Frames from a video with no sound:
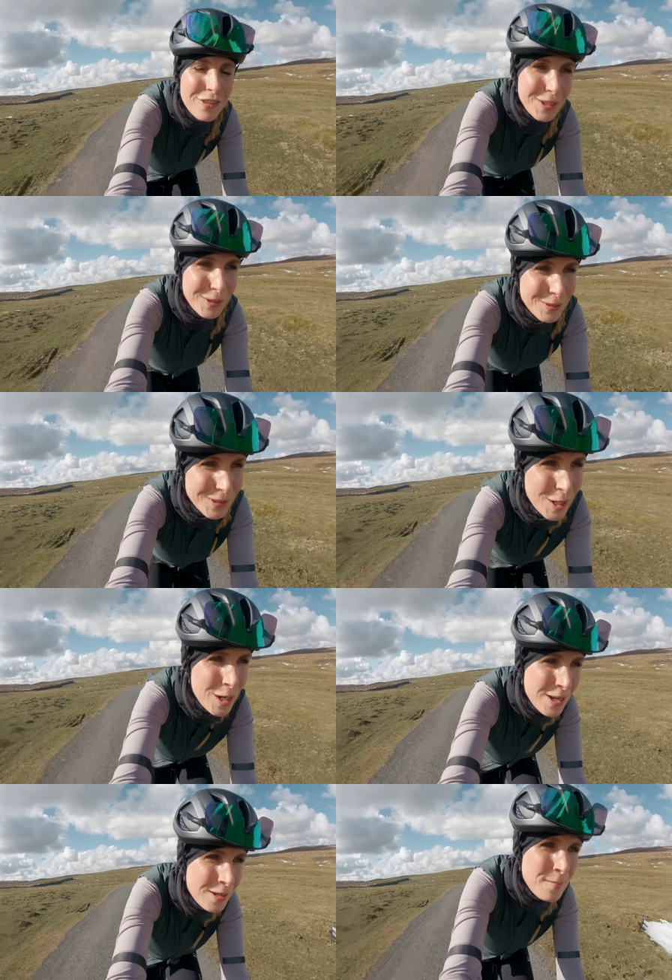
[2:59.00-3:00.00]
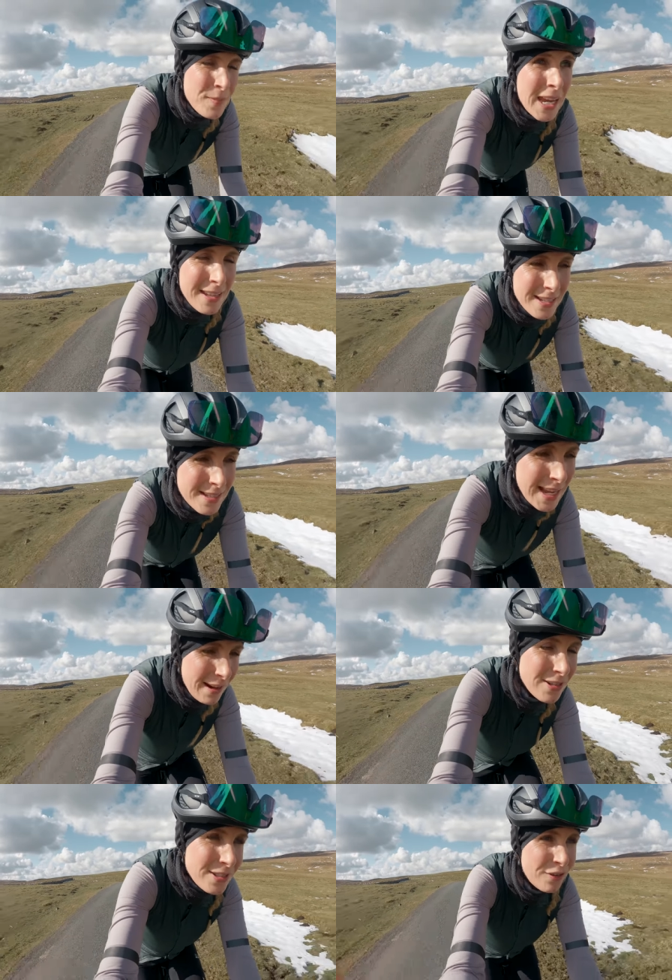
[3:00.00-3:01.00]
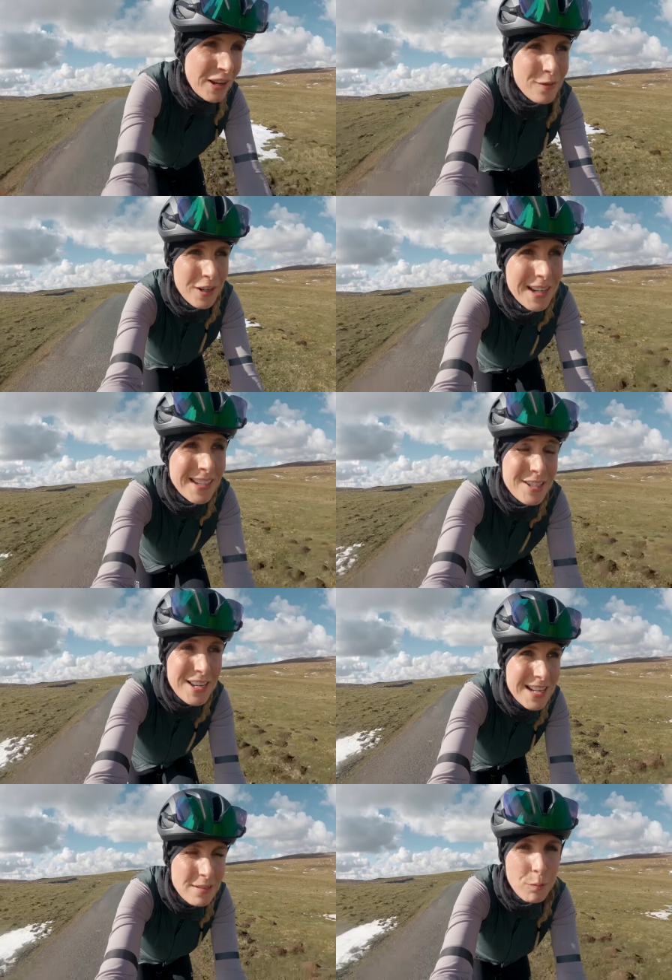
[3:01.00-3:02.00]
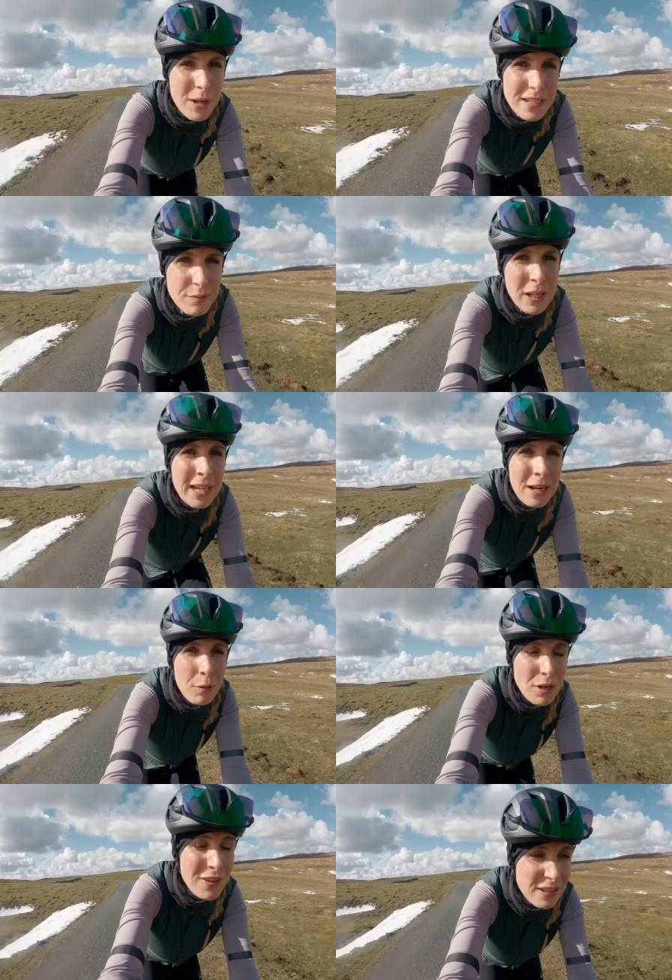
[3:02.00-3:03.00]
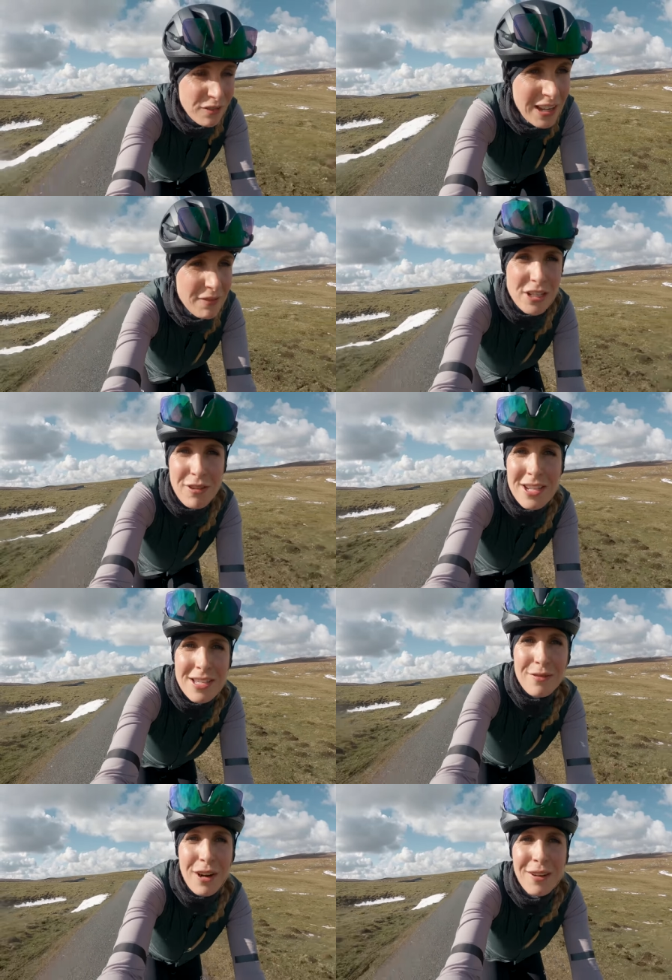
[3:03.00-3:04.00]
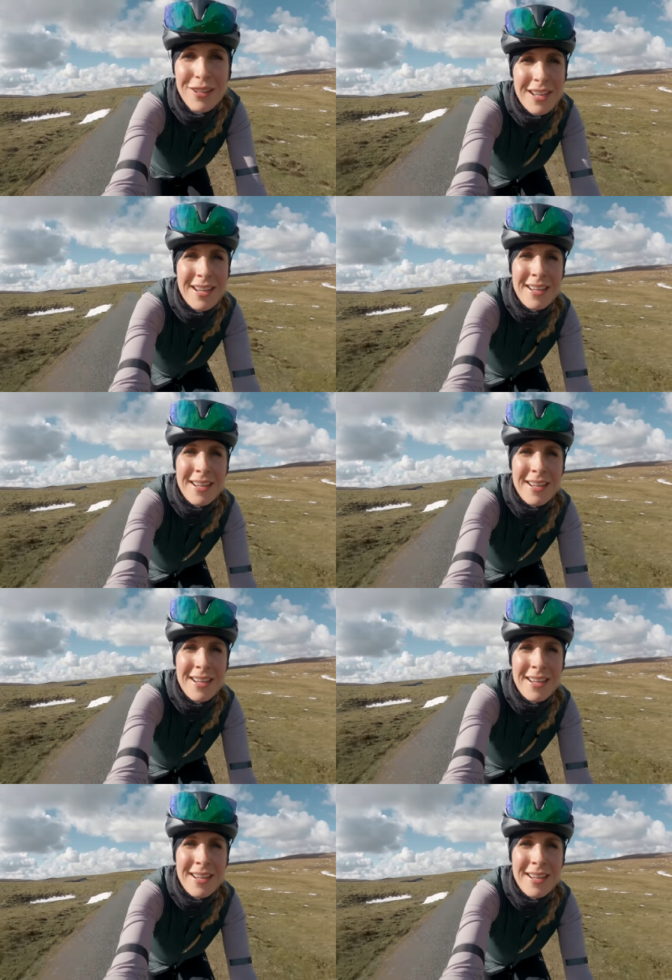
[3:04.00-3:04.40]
views. And this is Darren's favourite, it's one of his favourite stretches of road.